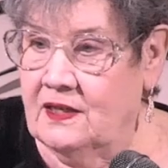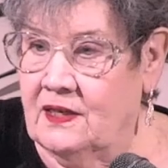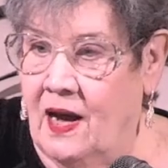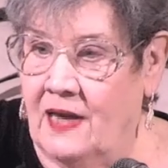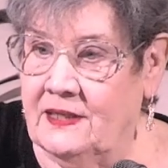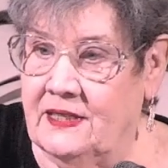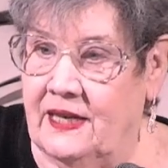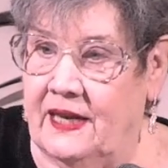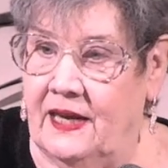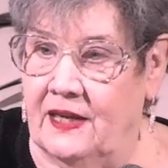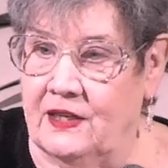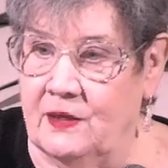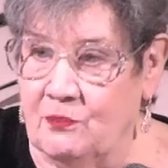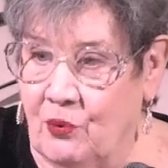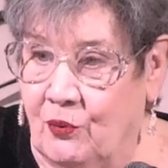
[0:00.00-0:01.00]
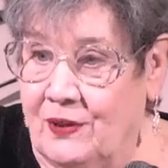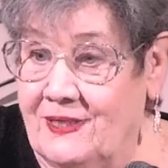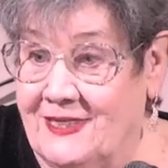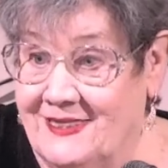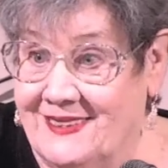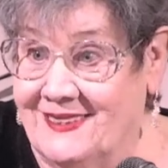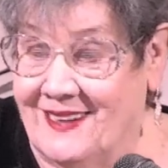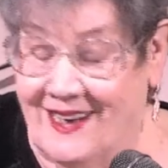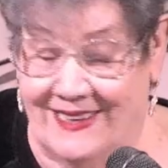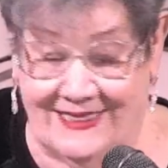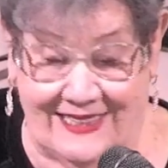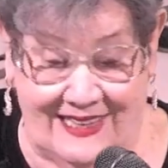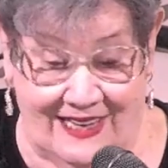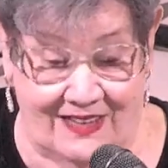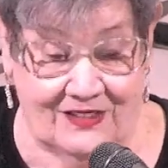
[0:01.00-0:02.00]
God can, and point to the God
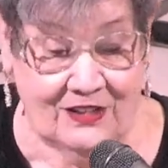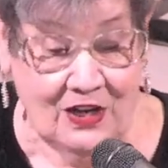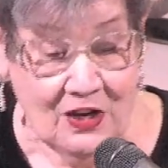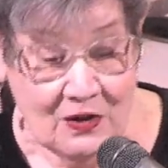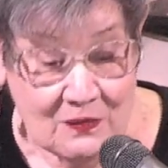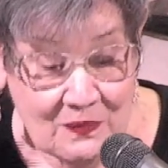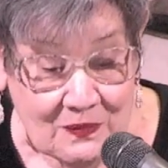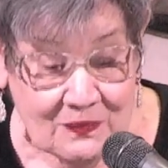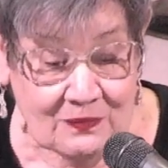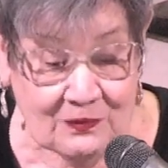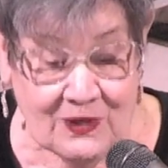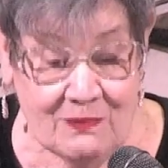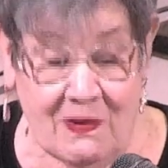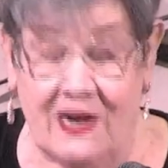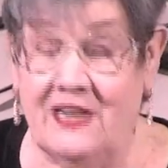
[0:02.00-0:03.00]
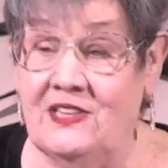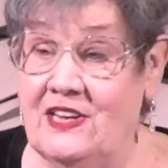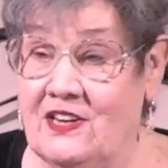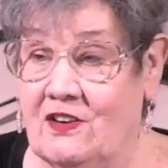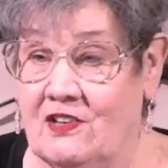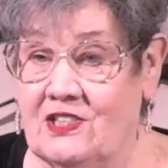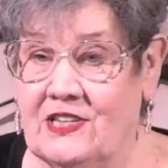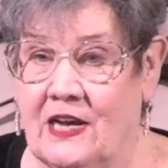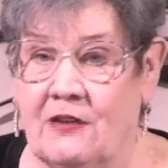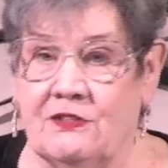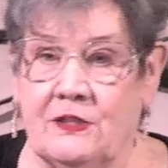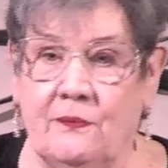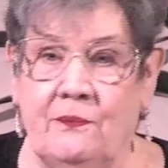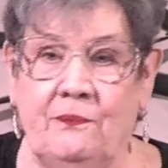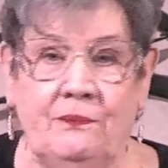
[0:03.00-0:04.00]
can, reminding
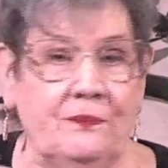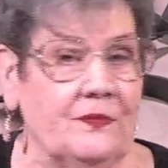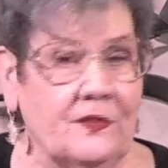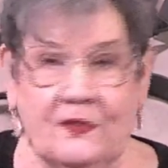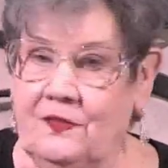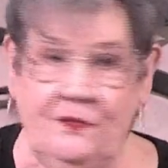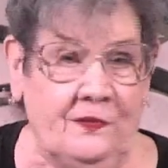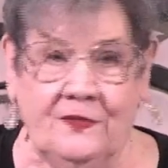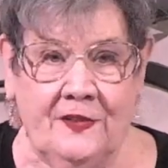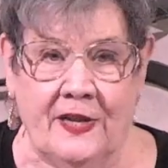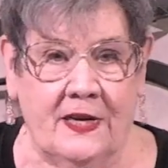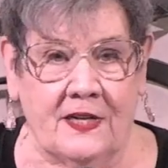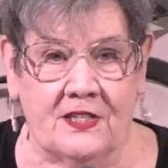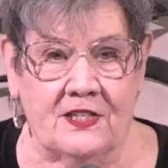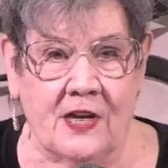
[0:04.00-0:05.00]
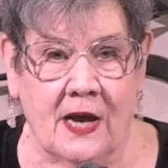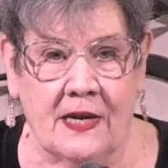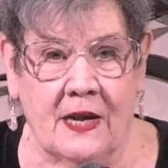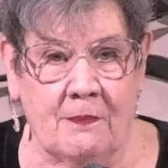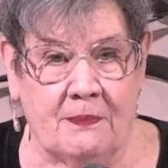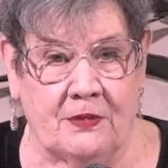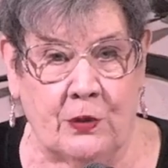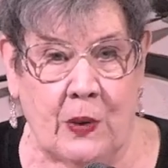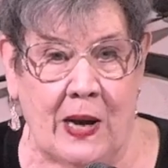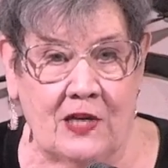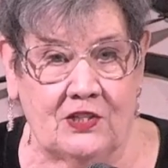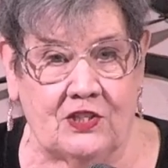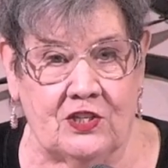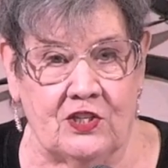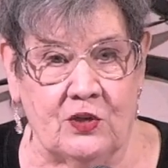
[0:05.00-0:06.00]
ourselves that it's not up to
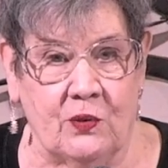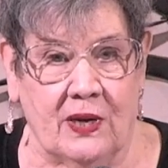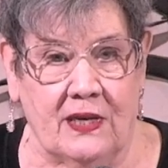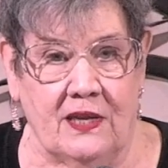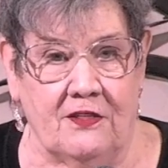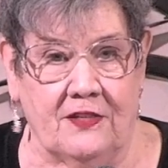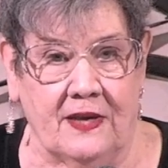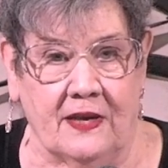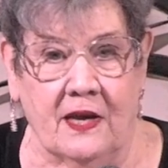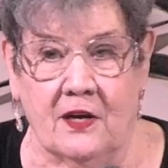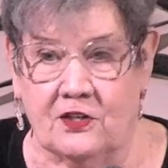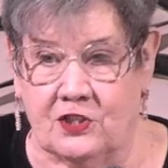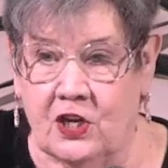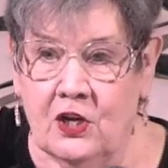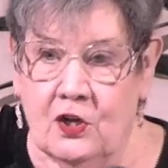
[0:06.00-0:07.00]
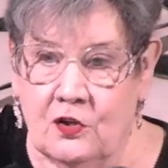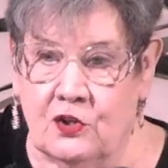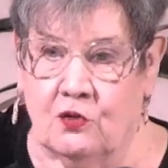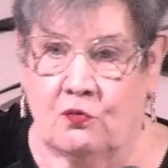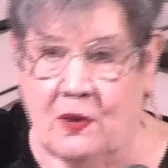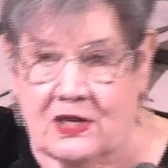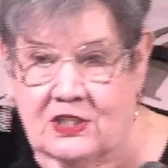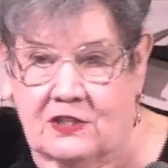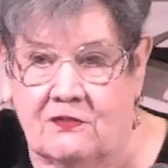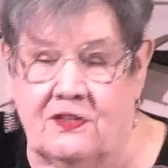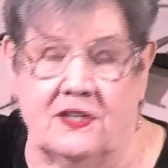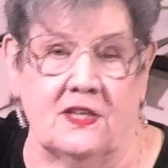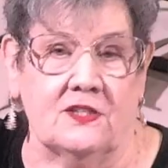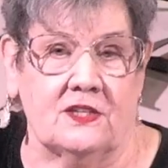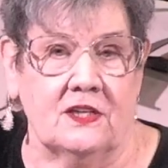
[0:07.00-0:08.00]
us to do anything else. The rest of
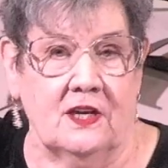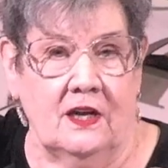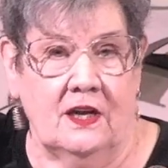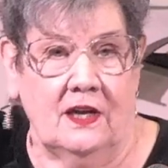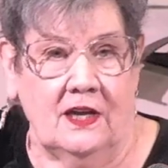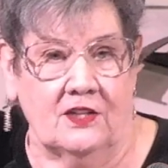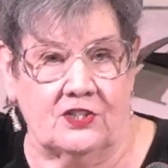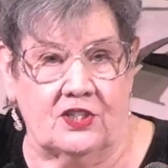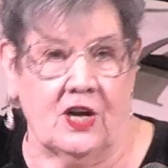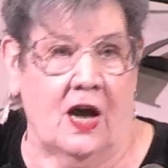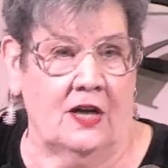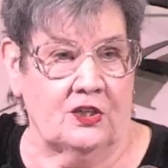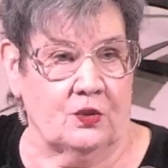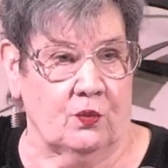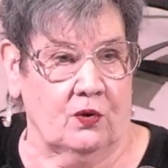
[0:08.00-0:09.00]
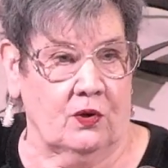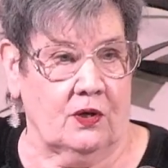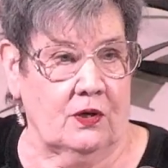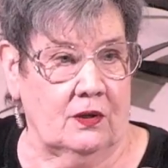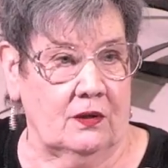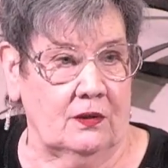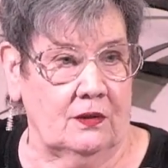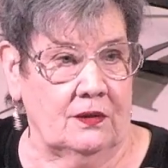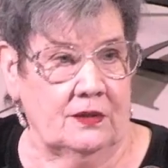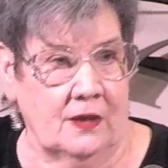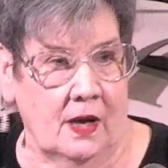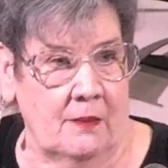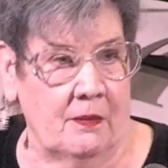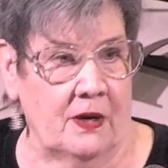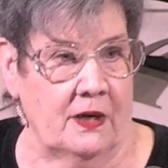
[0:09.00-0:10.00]
this is God's work,
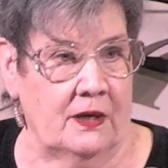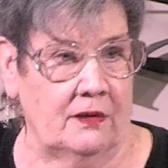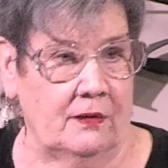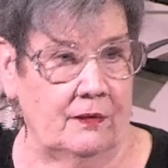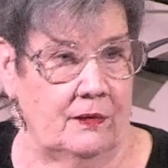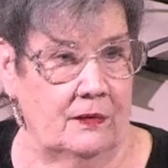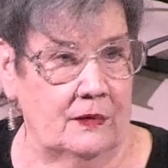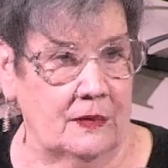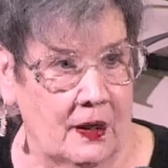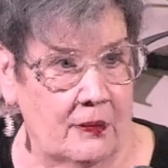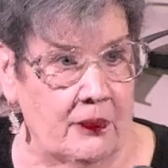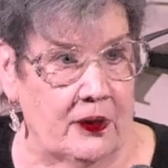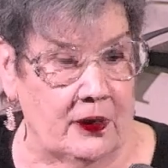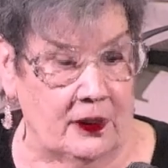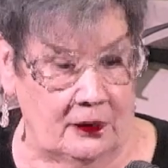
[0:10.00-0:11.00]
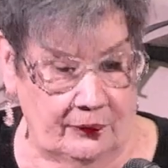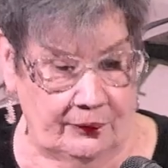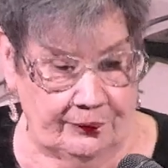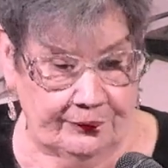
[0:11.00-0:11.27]
not mine, not mine.